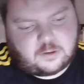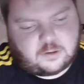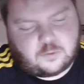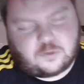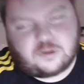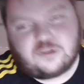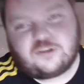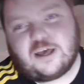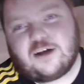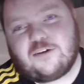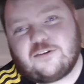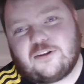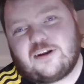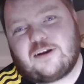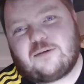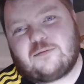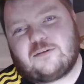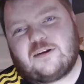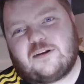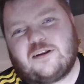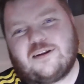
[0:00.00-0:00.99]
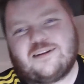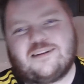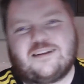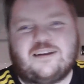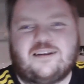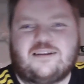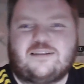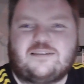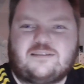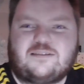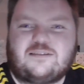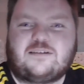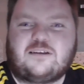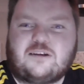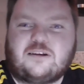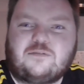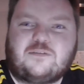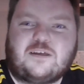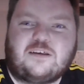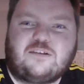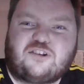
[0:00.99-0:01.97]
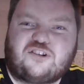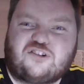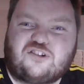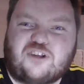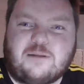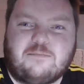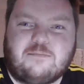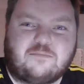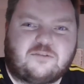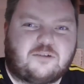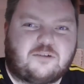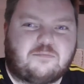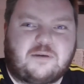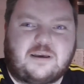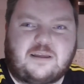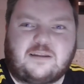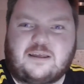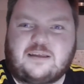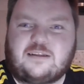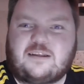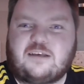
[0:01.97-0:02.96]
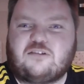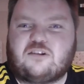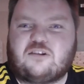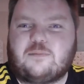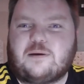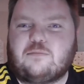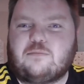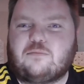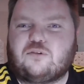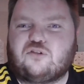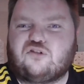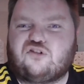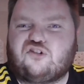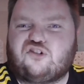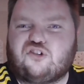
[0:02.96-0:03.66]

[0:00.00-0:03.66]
You can tell that you know, they skimped a bit. They taste a bit more